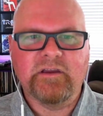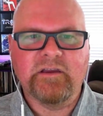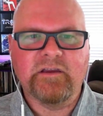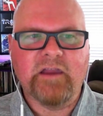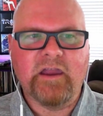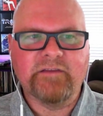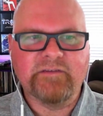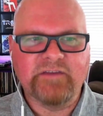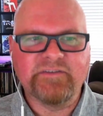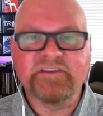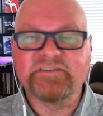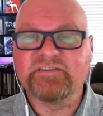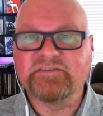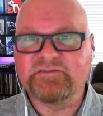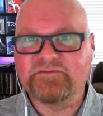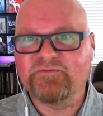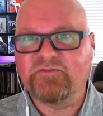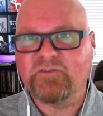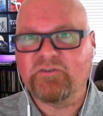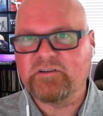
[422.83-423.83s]
And this
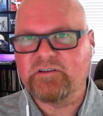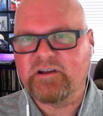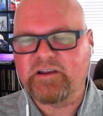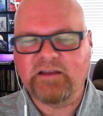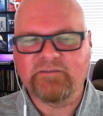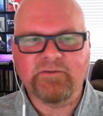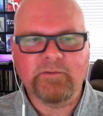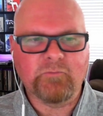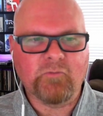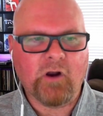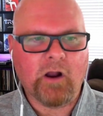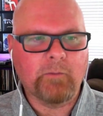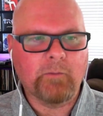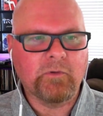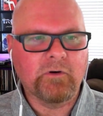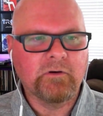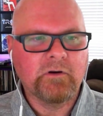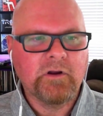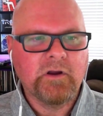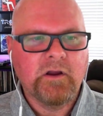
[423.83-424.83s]
is, again, from
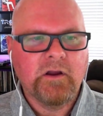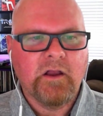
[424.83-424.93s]
Grobble.